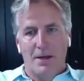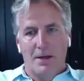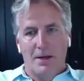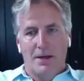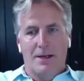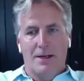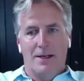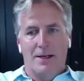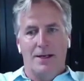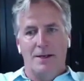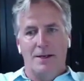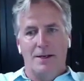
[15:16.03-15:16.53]

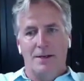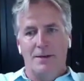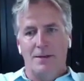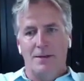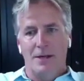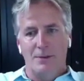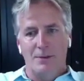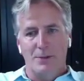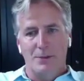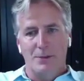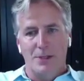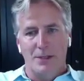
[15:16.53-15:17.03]

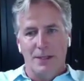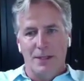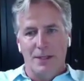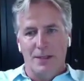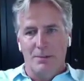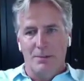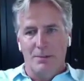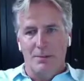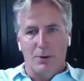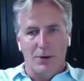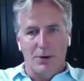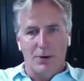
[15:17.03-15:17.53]
I'm sitting
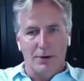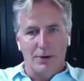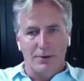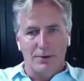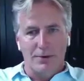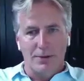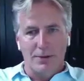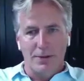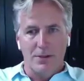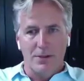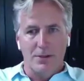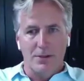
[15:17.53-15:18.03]
on the board
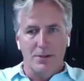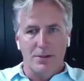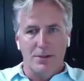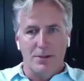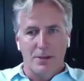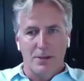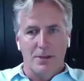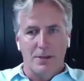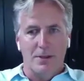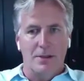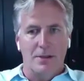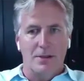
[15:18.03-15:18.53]
of this
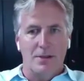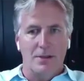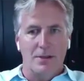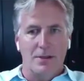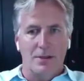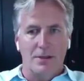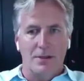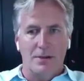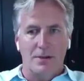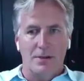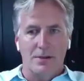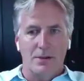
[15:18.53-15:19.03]

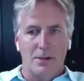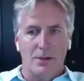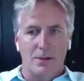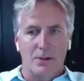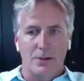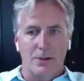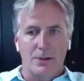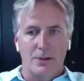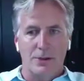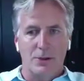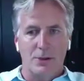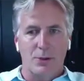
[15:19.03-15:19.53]

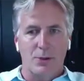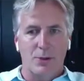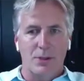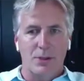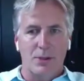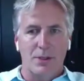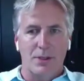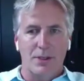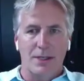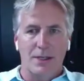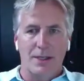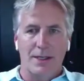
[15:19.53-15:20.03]
local
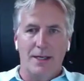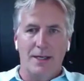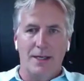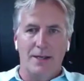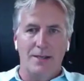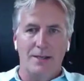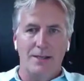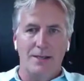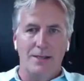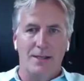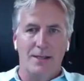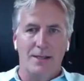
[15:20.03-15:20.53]
school, and
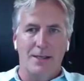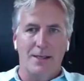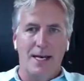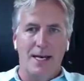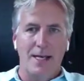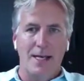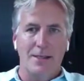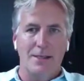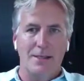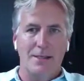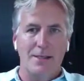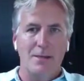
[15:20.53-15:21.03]
I said,
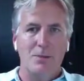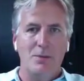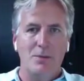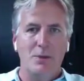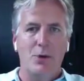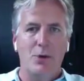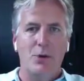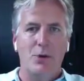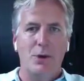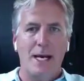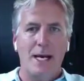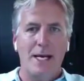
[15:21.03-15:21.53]
that seems
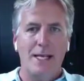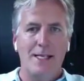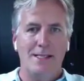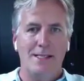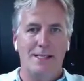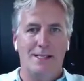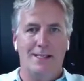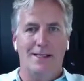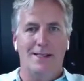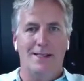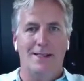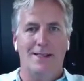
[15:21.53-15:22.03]

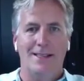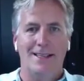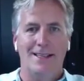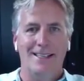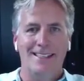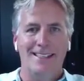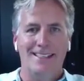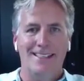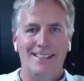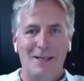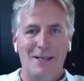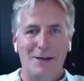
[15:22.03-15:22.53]
crazy.
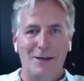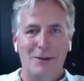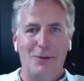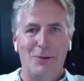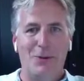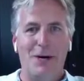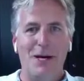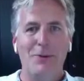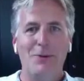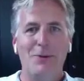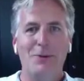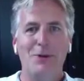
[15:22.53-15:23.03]

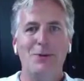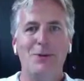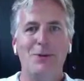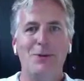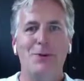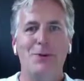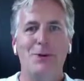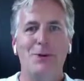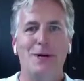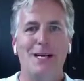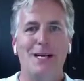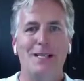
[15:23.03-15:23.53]
Why would
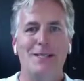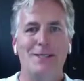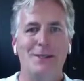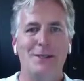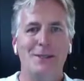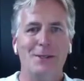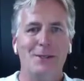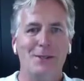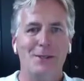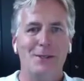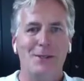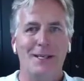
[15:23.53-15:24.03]
we want
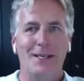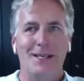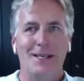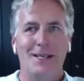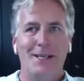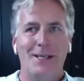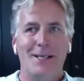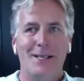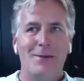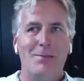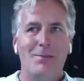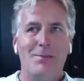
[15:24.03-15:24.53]
to
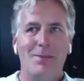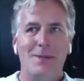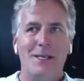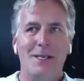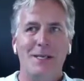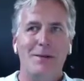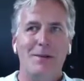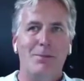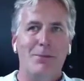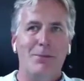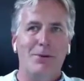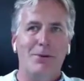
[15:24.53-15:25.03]

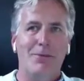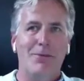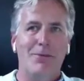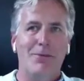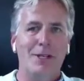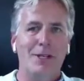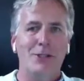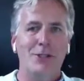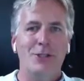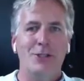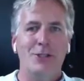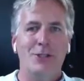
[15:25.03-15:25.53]
be
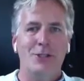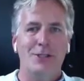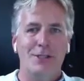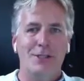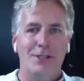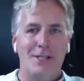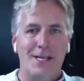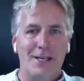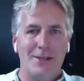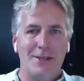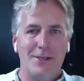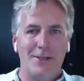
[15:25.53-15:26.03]
professional
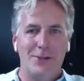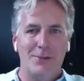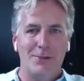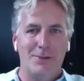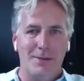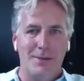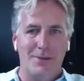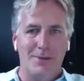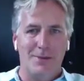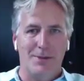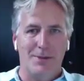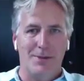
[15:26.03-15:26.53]

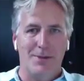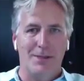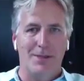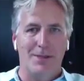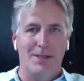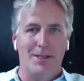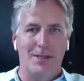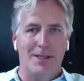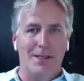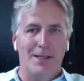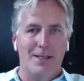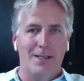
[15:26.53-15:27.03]

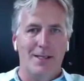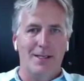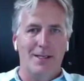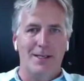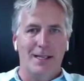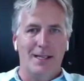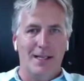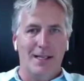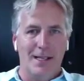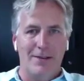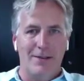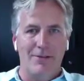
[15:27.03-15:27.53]
salespeople in
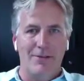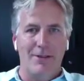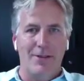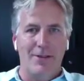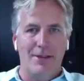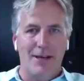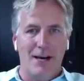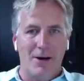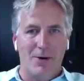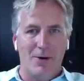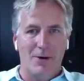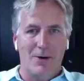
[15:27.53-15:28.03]
the
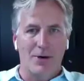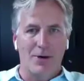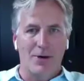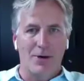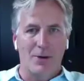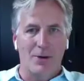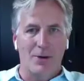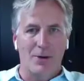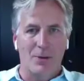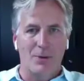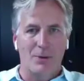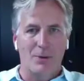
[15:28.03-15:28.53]
11th
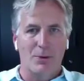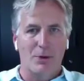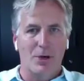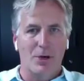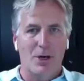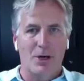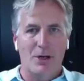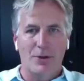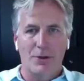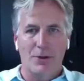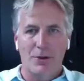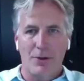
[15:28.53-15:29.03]
hour when we're
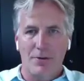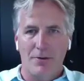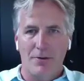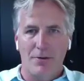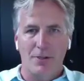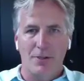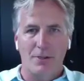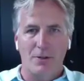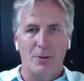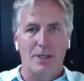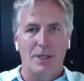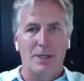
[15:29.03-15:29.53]
all
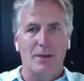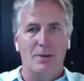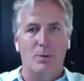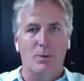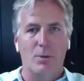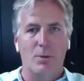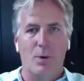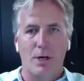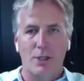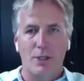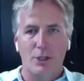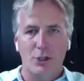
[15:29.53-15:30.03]
nervous and we get
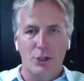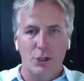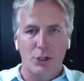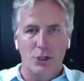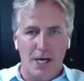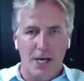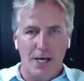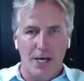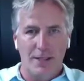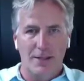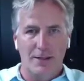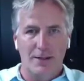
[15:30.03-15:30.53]
one
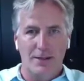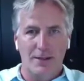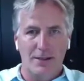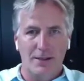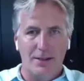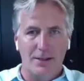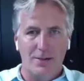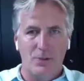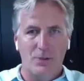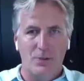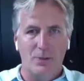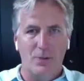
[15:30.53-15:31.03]
shot at
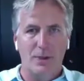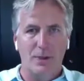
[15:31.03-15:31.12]
this?